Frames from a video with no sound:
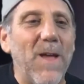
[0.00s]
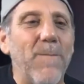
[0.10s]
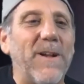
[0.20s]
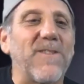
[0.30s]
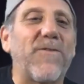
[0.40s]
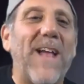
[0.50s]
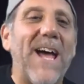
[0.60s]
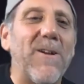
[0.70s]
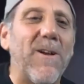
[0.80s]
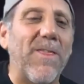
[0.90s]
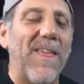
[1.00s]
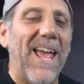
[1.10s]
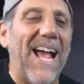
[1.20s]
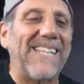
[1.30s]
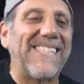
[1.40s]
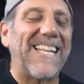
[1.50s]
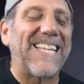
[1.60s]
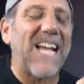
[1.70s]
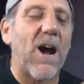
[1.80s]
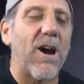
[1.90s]
Because Flat Earth has the
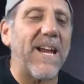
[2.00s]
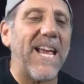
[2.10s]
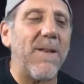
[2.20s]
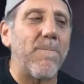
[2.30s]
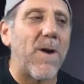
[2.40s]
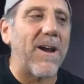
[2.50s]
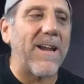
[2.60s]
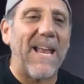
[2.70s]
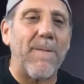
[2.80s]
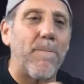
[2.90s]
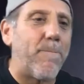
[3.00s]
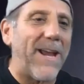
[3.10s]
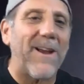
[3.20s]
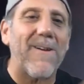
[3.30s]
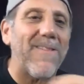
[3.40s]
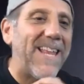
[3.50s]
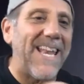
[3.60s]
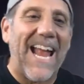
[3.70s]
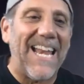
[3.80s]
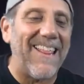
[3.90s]
target market bigger
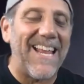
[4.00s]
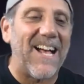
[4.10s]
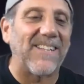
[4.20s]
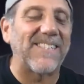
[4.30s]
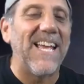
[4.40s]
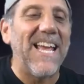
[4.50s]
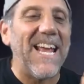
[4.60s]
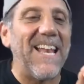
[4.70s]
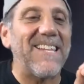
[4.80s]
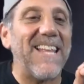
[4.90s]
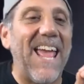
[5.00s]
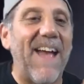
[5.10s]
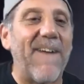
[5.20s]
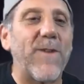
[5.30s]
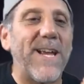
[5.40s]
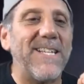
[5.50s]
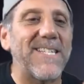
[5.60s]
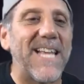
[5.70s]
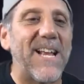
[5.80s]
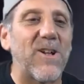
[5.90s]
than anything else. It's every
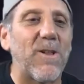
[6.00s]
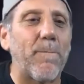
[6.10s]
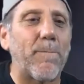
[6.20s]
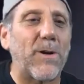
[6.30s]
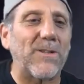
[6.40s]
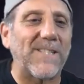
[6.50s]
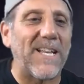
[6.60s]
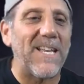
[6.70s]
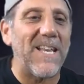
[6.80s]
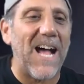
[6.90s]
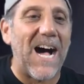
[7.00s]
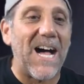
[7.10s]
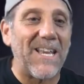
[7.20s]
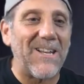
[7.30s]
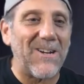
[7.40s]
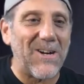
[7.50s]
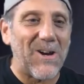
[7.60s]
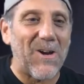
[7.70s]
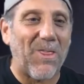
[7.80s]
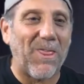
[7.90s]
single person on
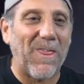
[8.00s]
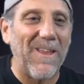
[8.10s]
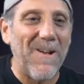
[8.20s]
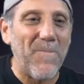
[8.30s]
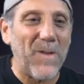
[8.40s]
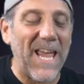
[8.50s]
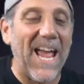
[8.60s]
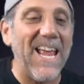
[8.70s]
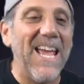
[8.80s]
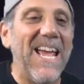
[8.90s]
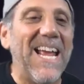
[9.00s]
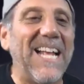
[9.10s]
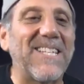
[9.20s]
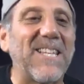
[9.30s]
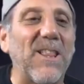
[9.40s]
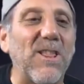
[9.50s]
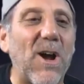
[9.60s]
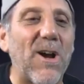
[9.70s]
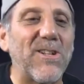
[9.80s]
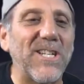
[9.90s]
Earth. Okay? It's the
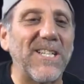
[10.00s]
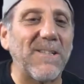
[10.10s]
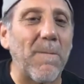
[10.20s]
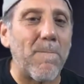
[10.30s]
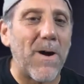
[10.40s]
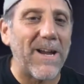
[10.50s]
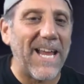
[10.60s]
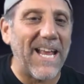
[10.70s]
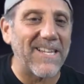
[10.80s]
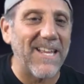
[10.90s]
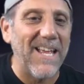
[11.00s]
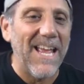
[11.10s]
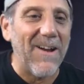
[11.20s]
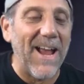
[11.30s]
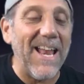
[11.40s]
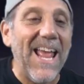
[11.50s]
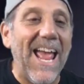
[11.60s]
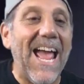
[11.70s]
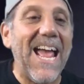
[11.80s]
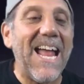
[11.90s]
largest market, right?
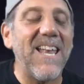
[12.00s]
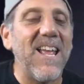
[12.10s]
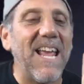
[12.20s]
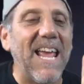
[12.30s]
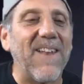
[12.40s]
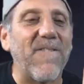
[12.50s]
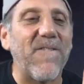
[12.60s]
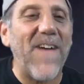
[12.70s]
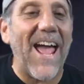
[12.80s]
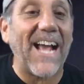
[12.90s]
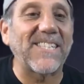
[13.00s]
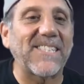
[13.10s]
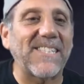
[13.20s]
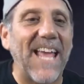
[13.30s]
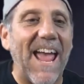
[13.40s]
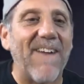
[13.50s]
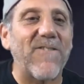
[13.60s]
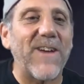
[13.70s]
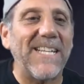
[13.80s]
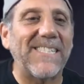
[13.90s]
And it affects
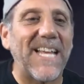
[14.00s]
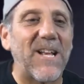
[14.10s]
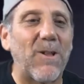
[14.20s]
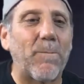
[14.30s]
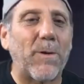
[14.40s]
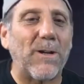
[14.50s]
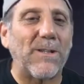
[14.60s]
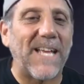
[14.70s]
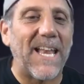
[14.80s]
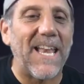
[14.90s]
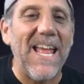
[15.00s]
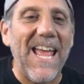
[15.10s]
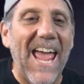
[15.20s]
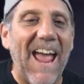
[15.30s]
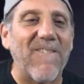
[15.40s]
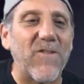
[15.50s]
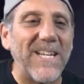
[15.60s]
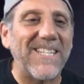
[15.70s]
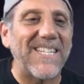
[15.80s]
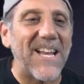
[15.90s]
every single person
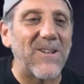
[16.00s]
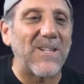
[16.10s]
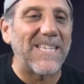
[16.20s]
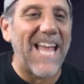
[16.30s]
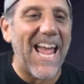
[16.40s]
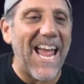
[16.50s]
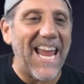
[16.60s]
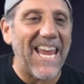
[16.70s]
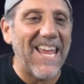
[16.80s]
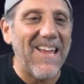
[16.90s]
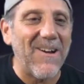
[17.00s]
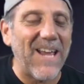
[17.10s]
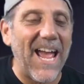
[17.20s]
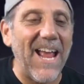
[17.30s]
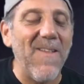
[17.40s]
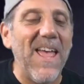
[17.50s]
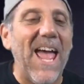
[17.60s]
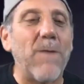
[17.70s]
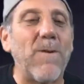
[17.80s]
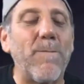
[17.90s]
every single day. Okay?
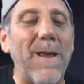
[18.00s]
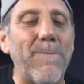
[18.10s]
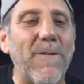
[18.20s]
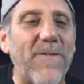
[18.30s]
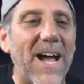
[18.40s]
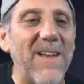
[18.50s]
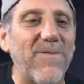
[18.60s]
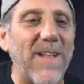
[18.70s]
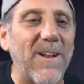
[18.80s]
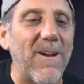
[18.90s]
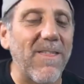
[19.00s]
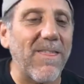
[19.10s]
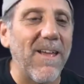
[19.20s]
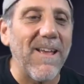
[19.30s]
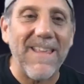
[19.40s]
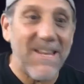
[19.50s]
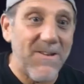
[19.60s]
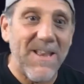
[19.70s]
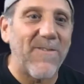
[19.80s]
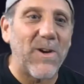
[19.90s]
And when people find Flat Earth, you
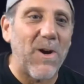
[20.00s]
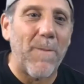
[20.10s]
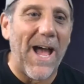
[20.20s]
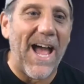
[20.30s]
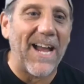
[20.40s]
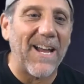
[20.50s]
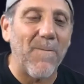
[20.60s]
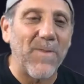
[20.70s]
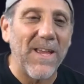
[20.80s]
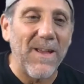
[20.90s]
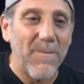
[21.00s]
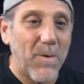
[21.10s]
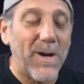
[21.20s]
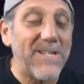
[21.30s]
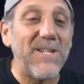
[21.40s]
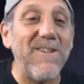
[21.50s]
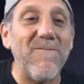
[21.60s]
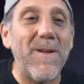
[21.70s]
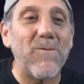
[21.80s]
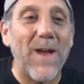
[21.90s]
never go back. Boys,
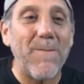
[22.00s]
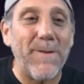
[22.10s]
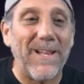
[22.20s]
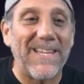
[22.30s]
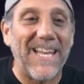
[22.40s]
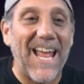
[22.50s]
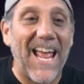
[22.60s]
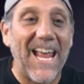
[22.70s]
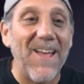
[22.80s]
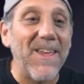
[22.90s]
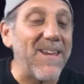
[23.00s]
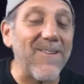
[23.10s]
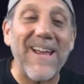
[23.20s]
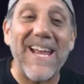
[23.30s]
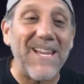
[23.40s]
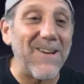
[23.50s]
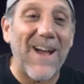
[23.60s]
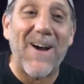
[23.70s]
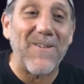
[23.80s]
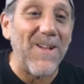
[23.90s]
you've been red pilled today. You're in, you're
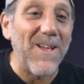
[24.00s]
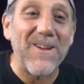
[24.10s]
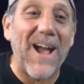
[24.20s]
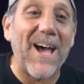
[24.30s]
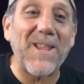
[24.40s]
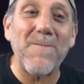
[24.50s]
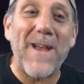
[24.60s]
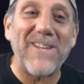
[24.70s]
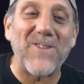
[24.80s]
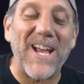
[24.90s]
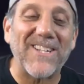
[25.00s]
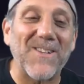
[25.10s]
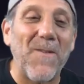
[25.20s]
out of the matrix.